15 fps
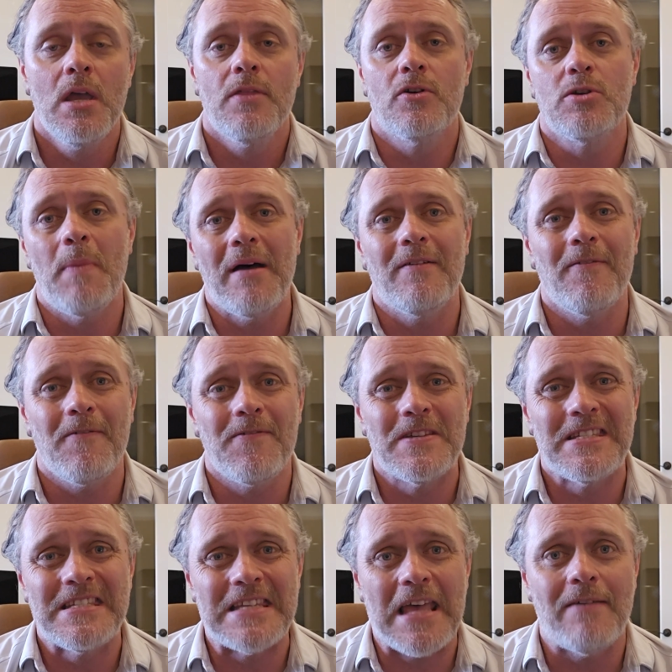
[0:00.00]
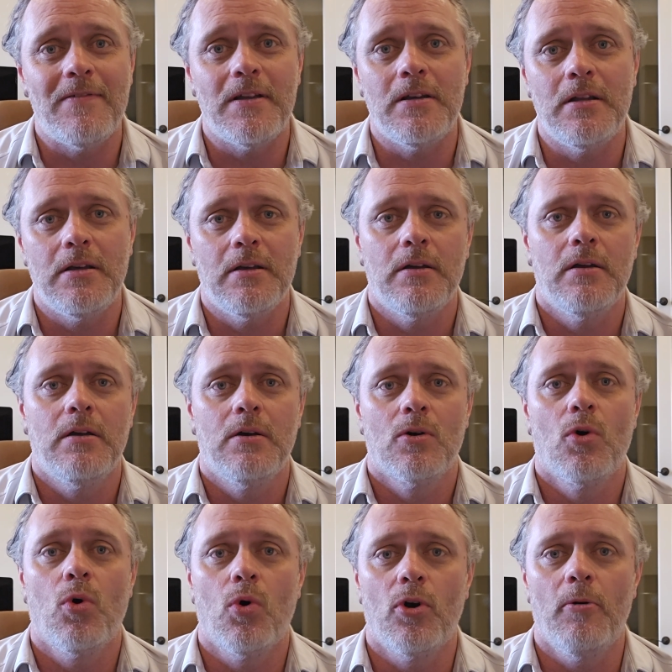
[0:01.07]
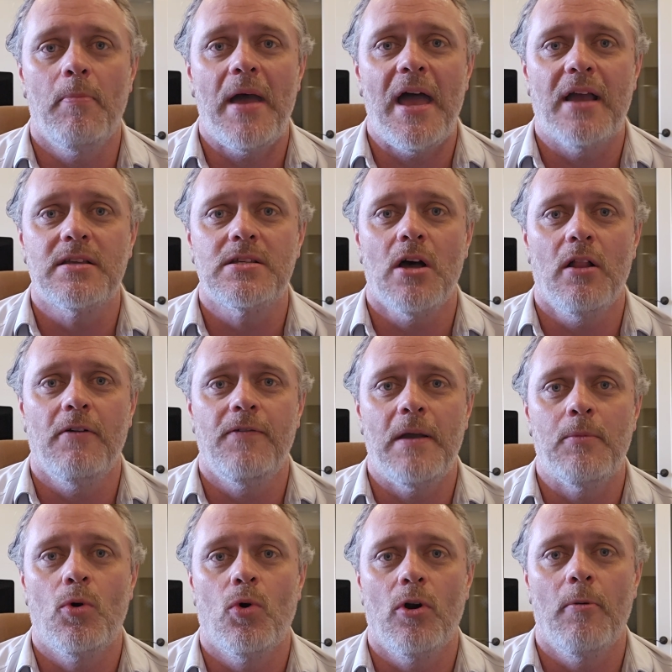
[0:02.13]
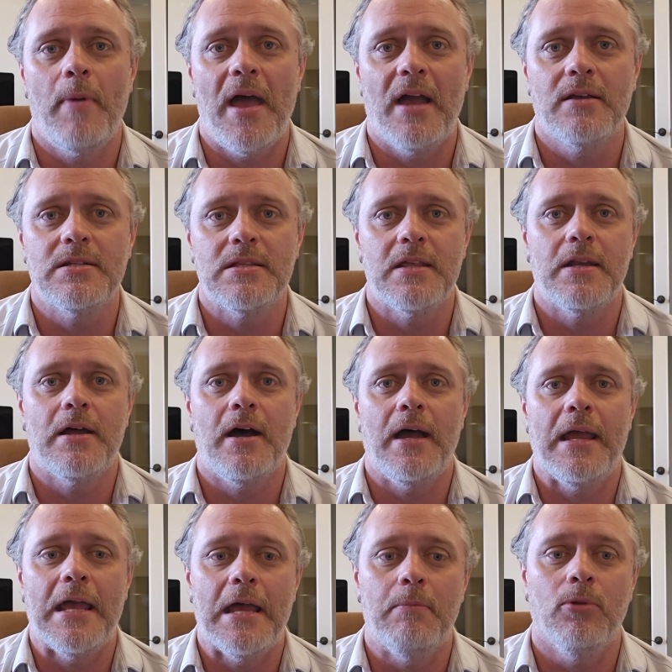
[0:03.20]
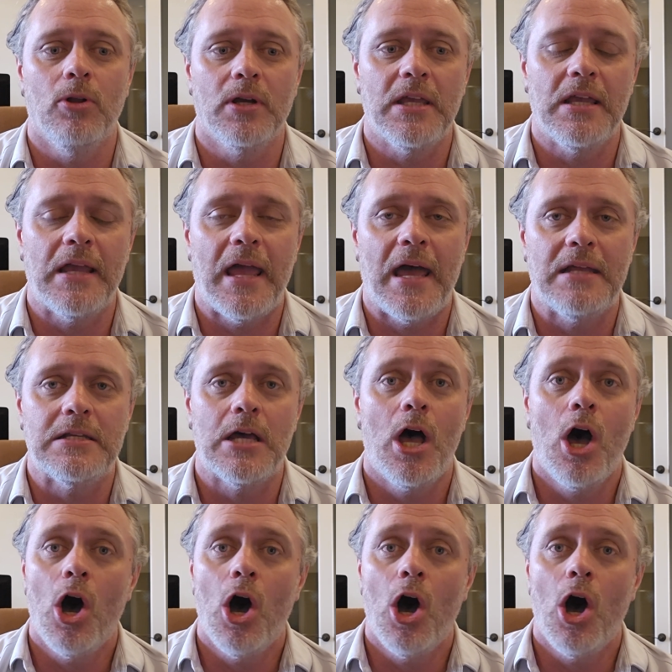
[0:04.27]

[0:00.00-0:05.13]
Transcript: There's about 7 quarterbacks, Hall of Fame quarterbacks, that I am looking at.